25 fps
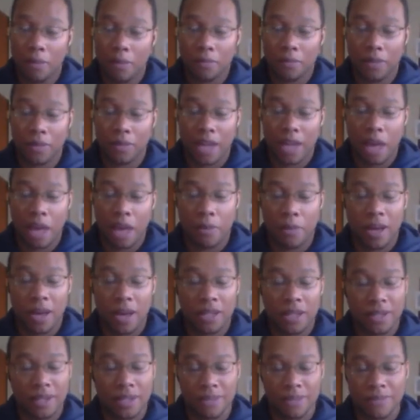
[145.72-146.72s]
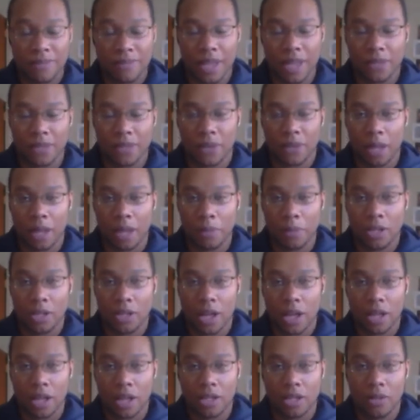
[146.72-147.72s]
gay buds, thanks for letting me
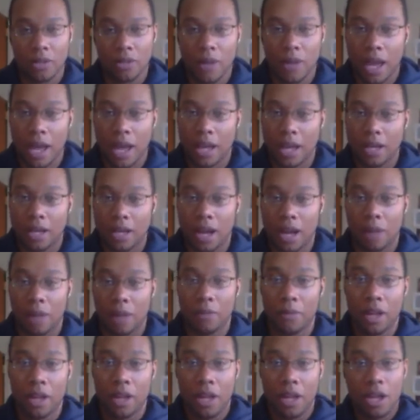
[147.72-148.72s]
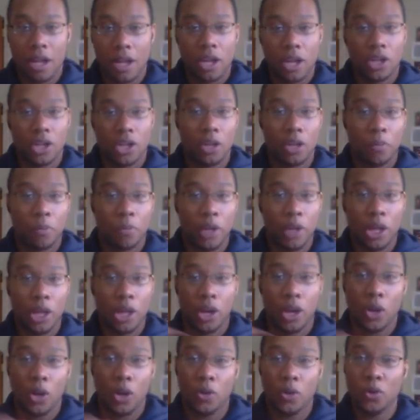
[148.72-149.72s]
talk to you, and look
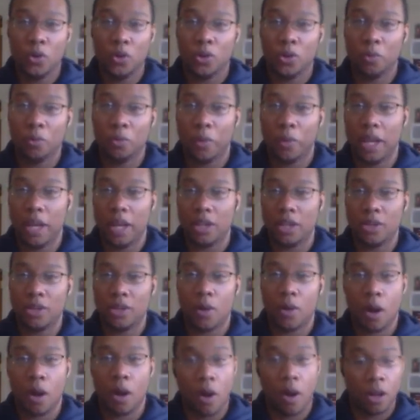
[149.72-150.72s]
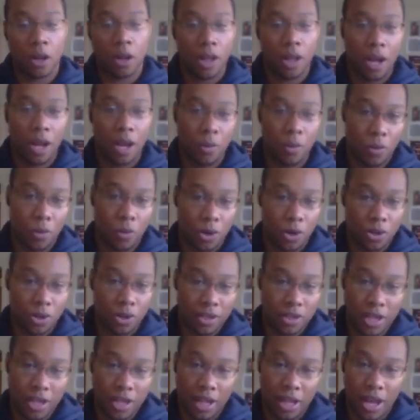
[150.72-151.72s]
below, peek into our online
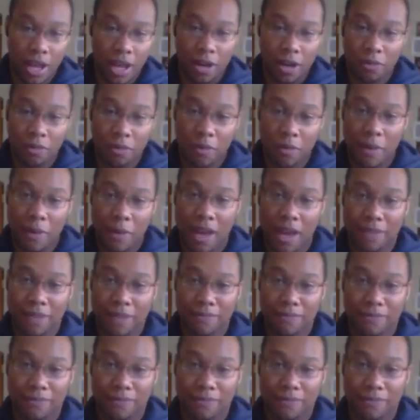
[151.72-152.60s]
world. See you later. Bye-bye.